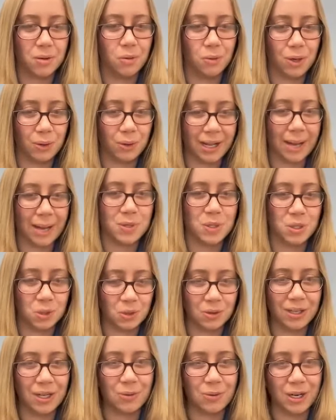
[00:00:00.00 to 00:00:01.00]
We will
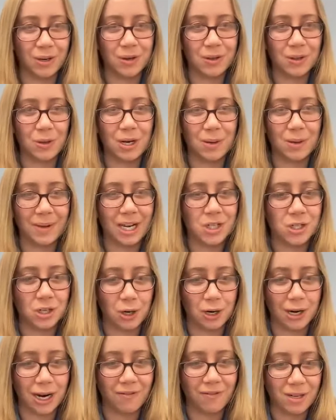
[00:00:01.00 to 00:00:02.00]
absolutely work with you to make sure
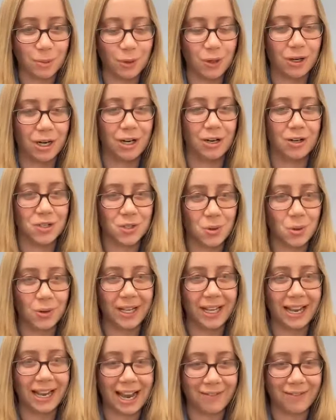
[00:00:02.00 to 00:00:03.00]
you're comfortable during your
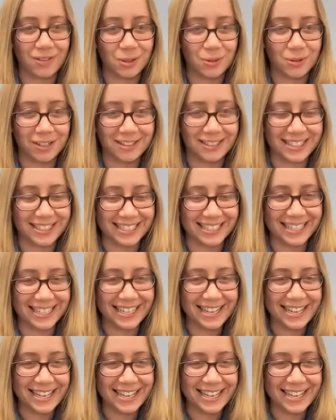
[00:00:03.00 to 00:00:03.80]
schooling and afterwards.